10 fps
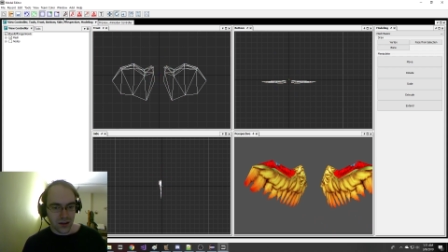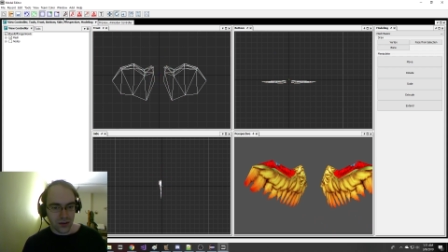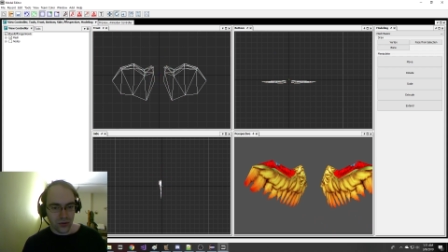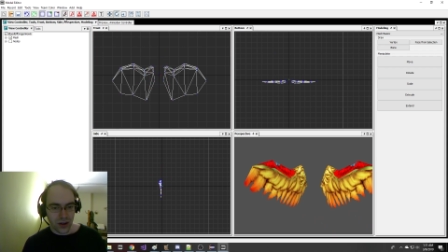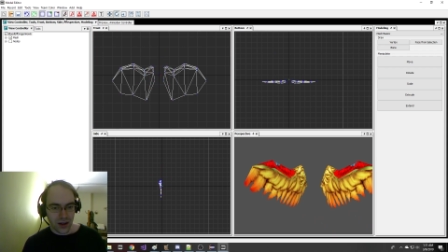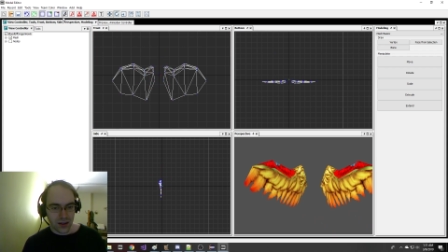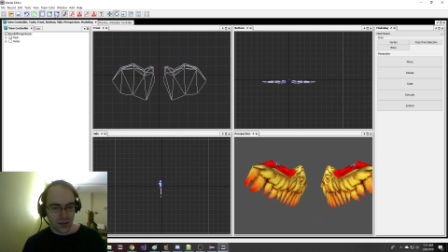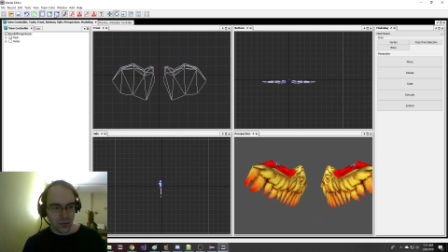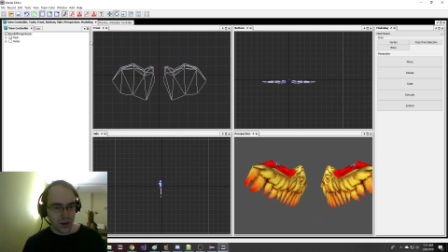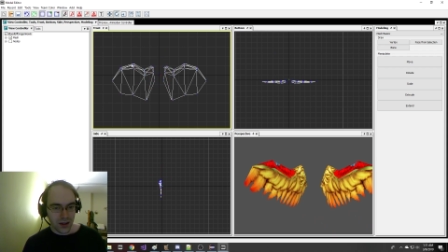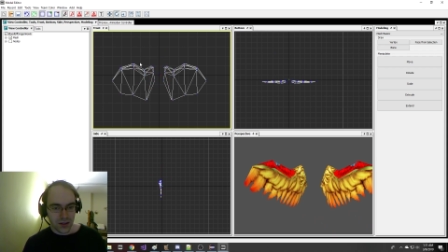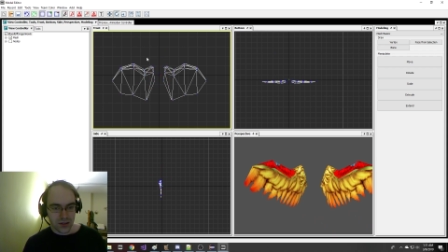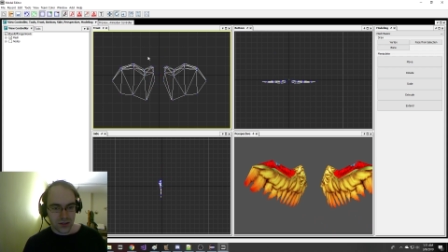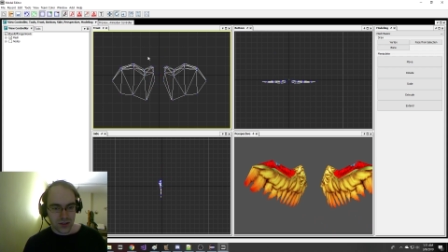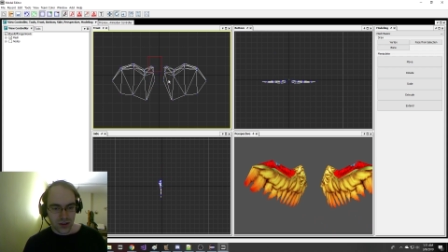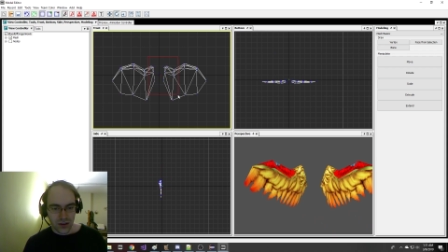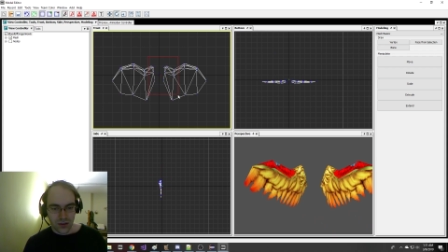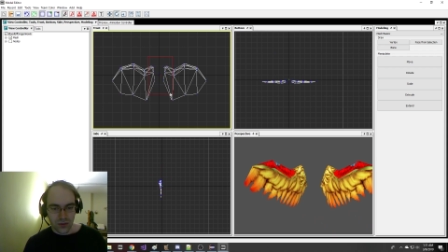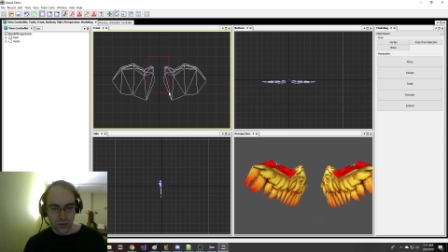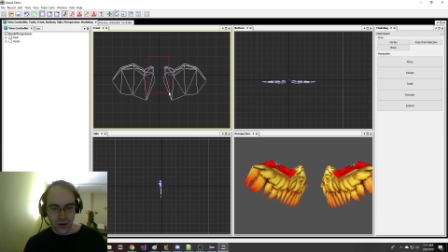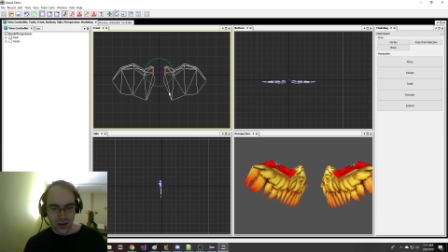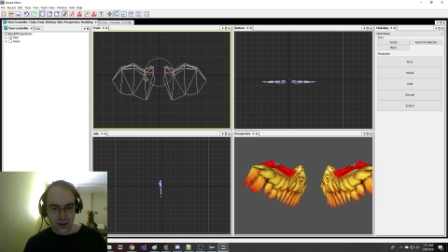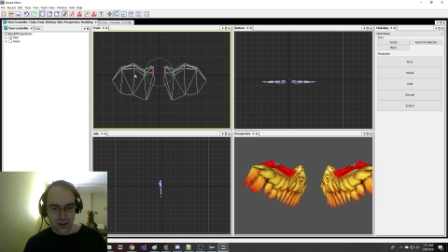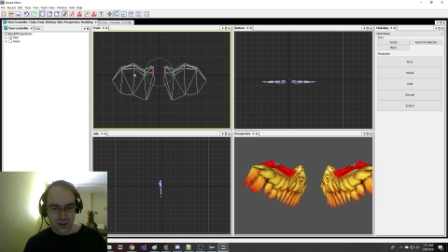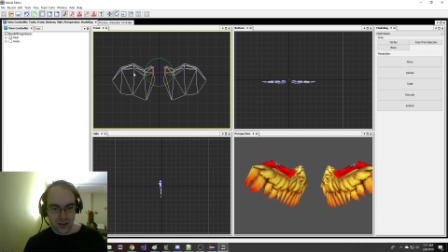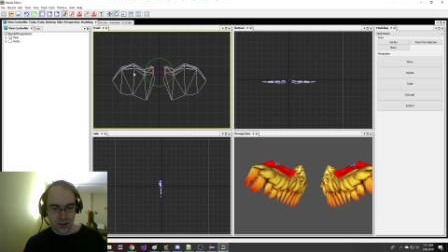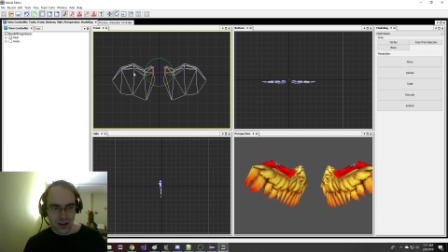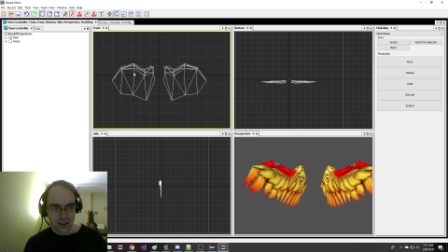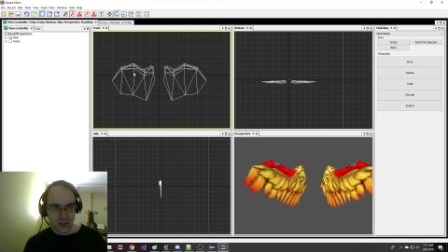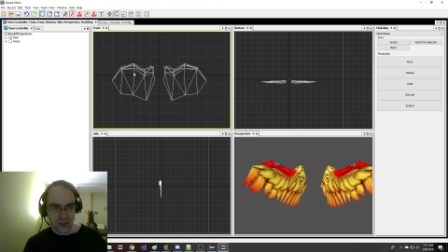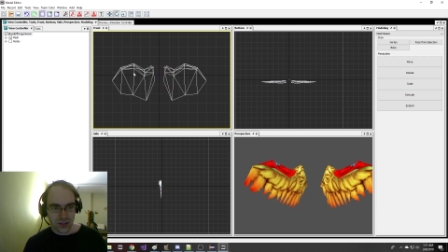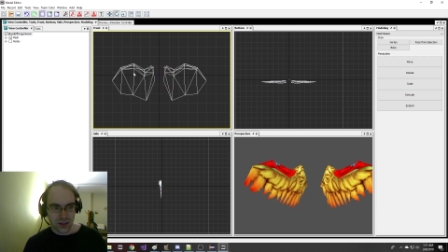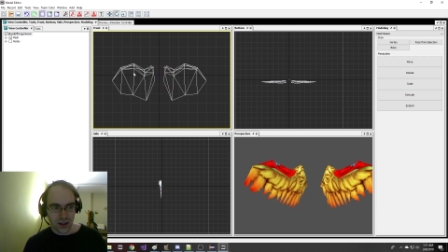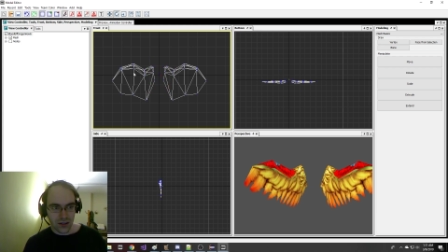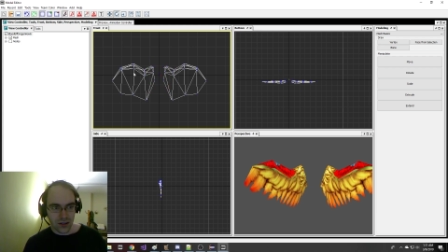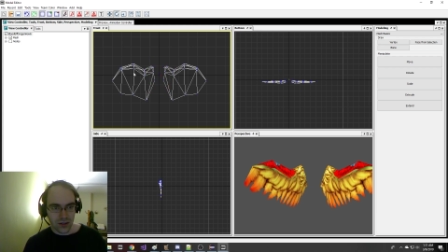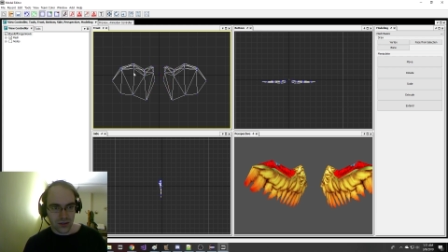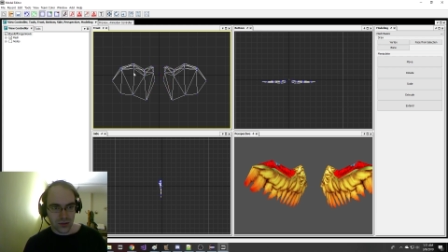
right at the base when this attaches together.